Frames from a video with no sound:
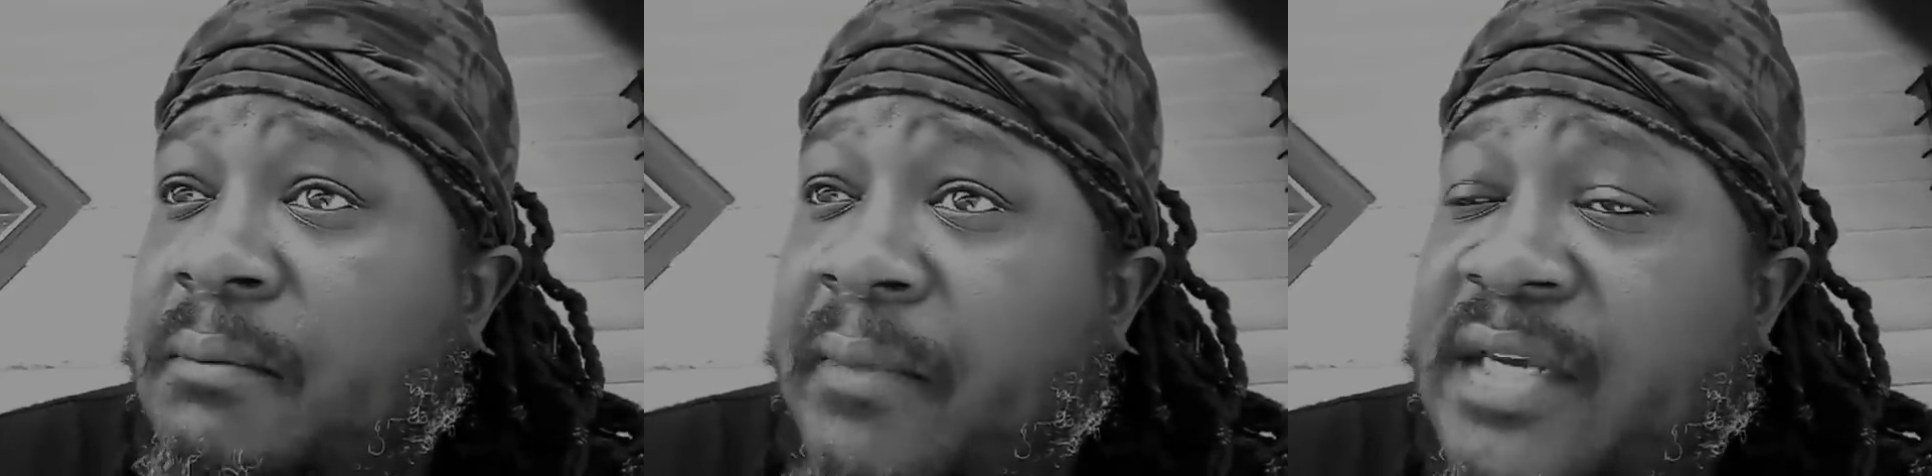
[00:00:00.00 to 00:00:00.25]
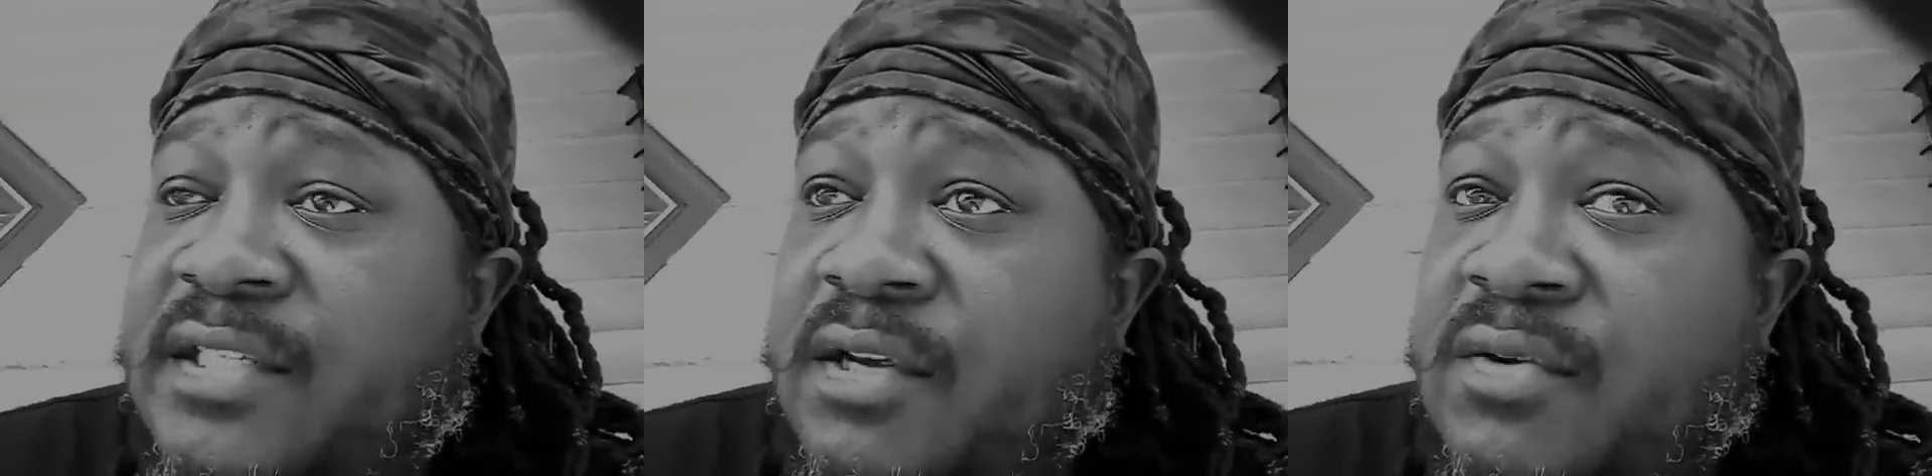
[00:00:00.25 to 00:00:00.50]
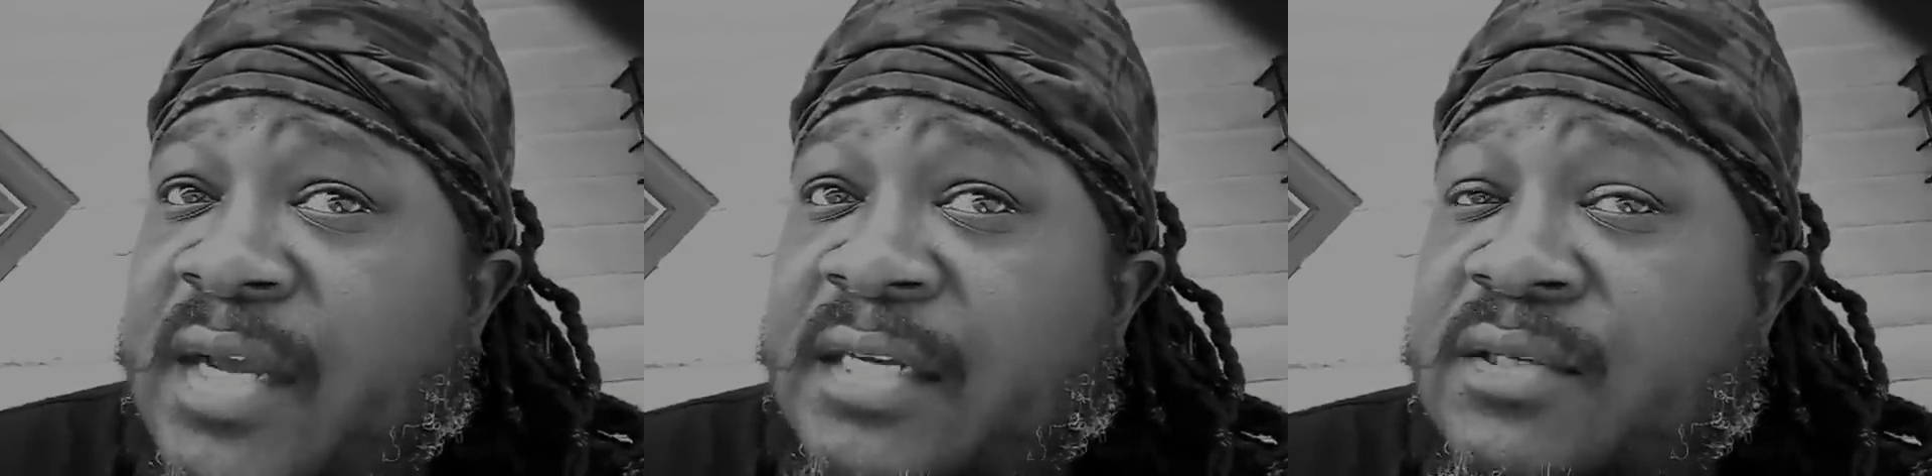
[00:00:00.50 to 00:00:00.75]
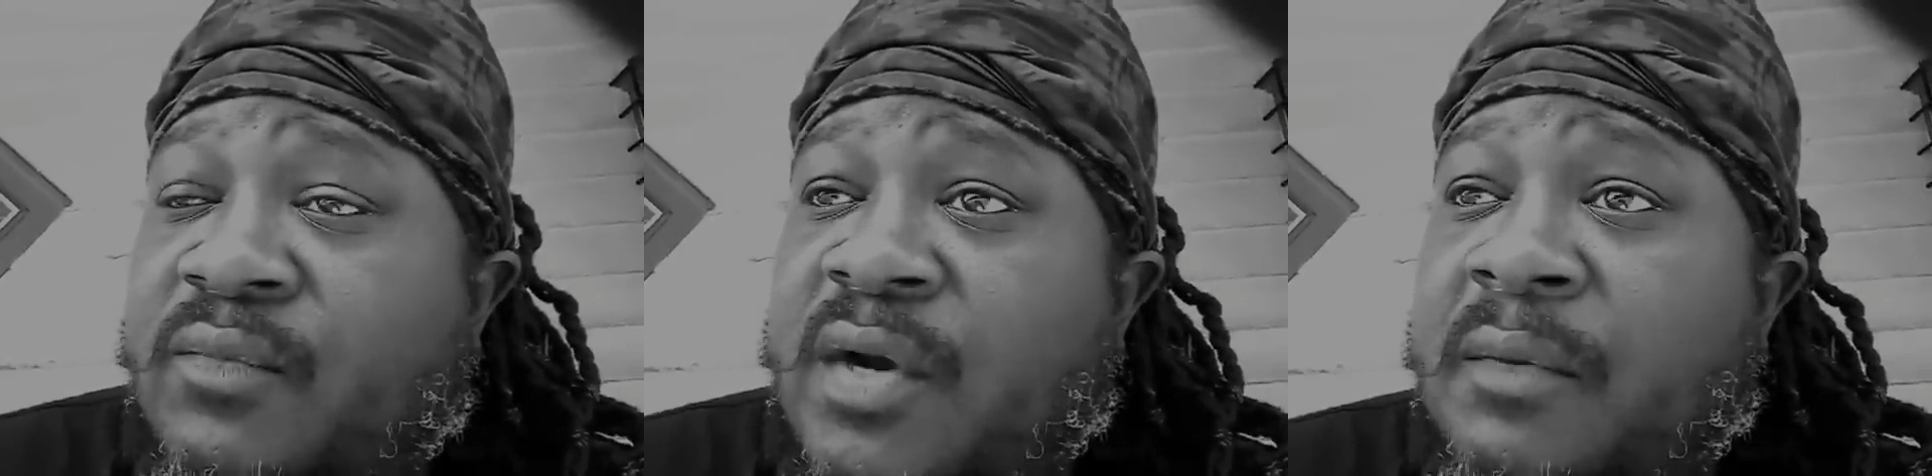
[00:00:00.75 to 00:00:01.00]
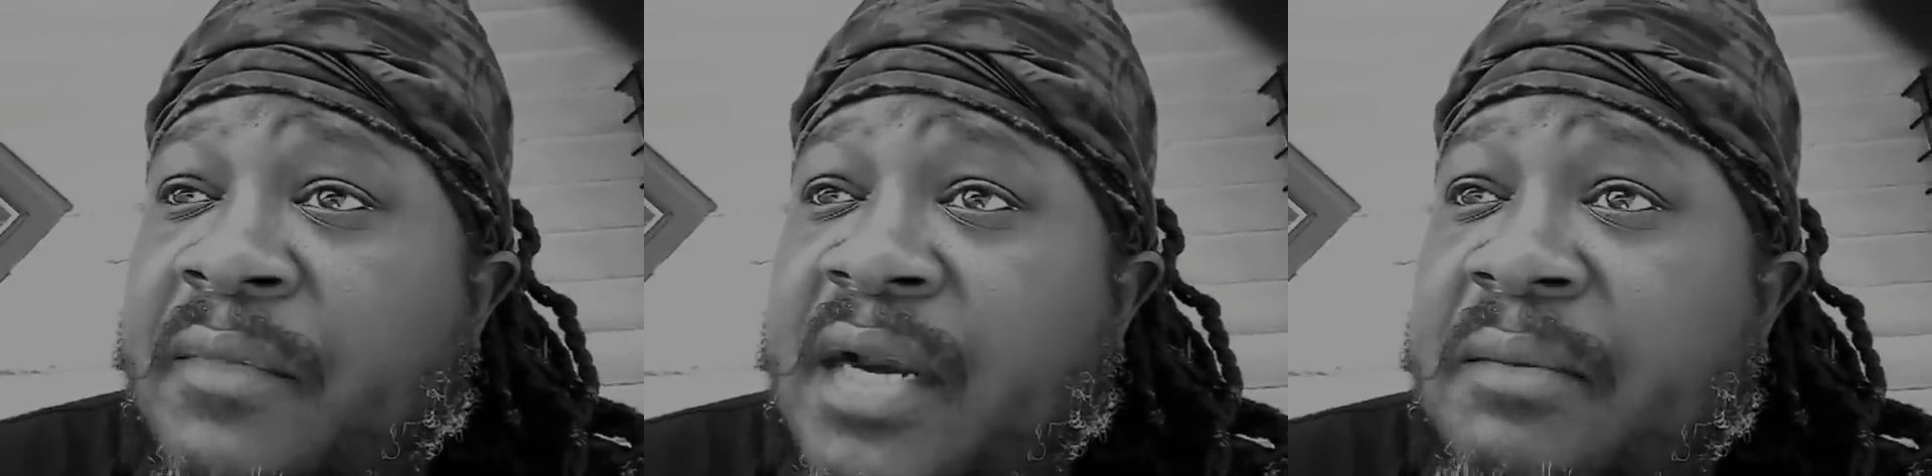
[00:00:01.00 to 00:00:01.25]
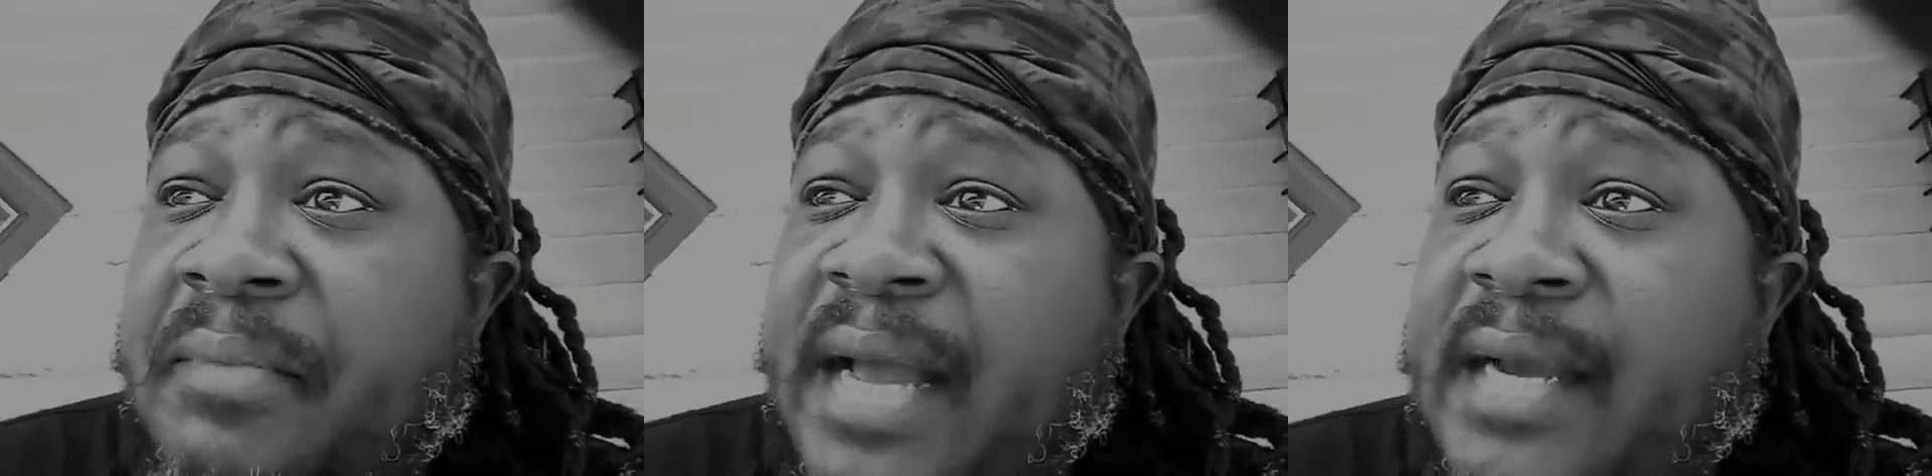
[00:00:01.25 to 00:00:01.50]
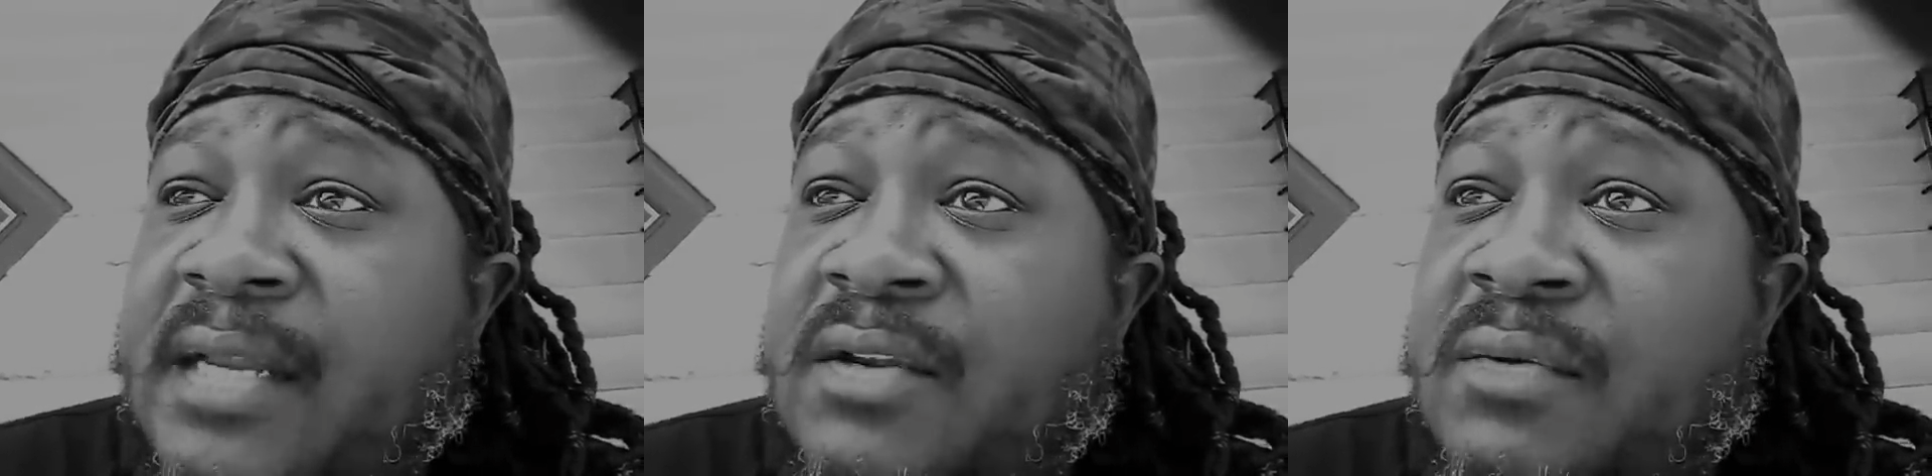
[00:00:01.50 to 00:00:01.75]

Make sure you got some real money back in